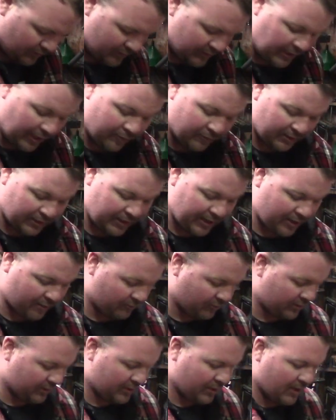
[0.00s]
Toyota
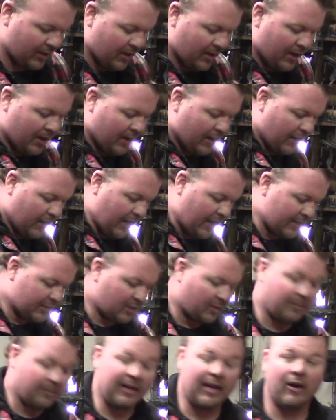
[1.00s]
Camrys and
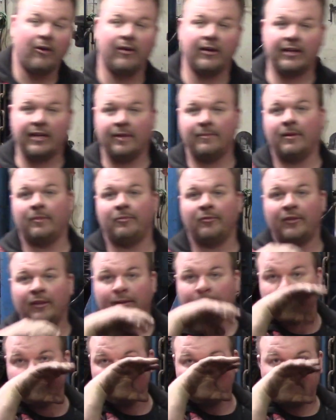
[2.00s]
asking me how I came up with
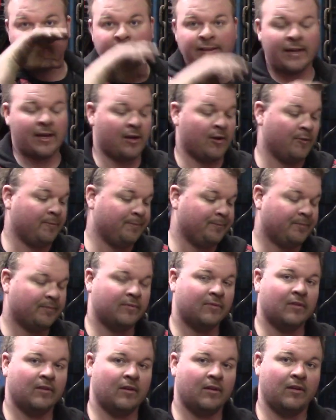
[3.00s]
it. Now,
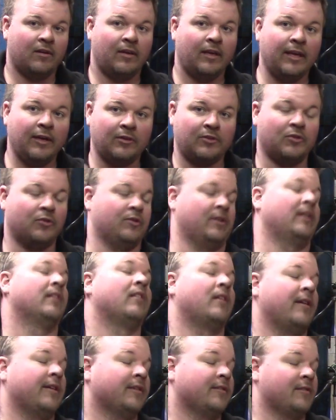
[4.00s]
it took a
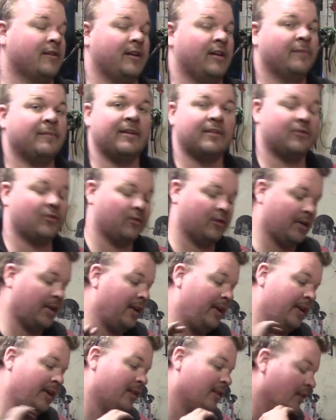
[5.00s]
lot of time. It took
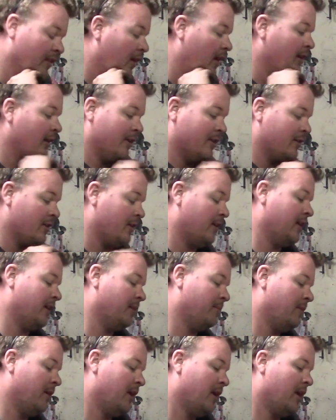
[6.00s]
a lot of
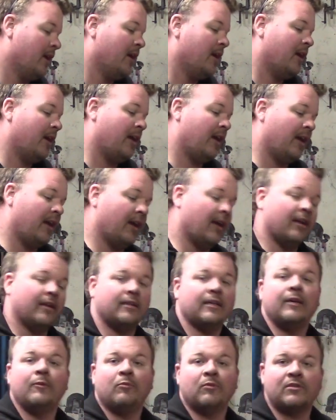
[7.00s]
time, and
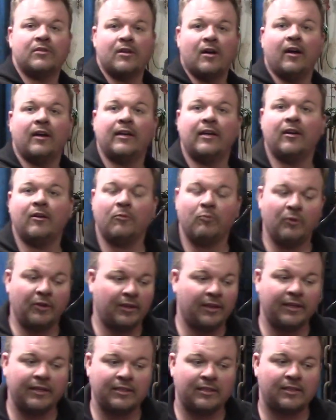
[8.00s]
it was not
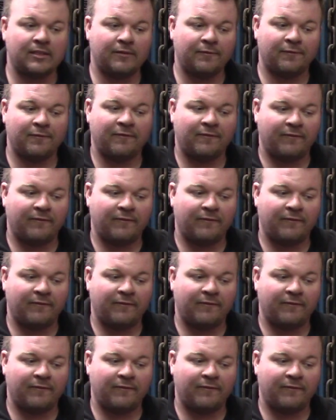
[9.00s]
with its